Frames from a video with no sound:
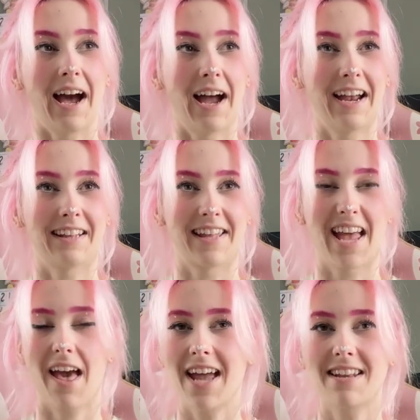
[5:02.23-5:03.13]
I had like
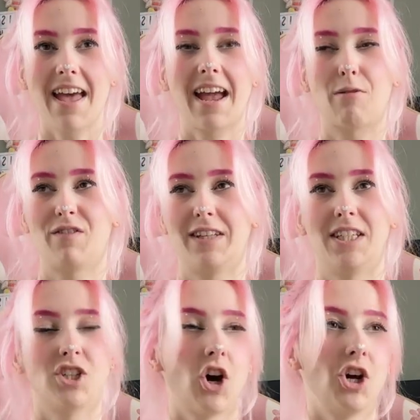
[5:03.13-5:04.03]
headache, I was
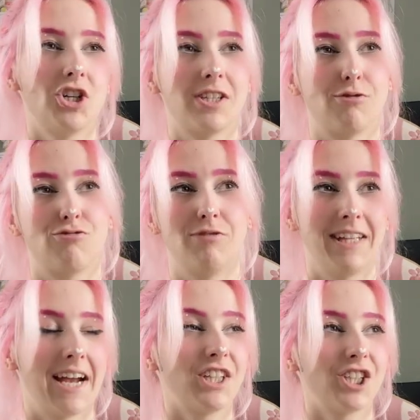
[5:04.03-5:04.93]
feeling nauseous, I was
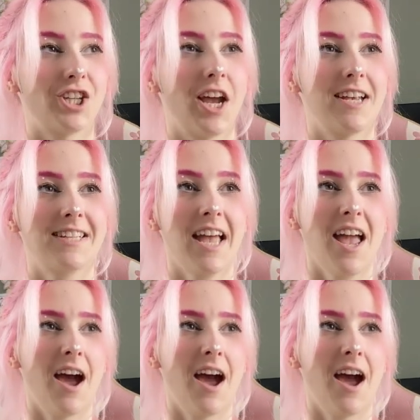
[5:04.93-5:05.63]
really anxious.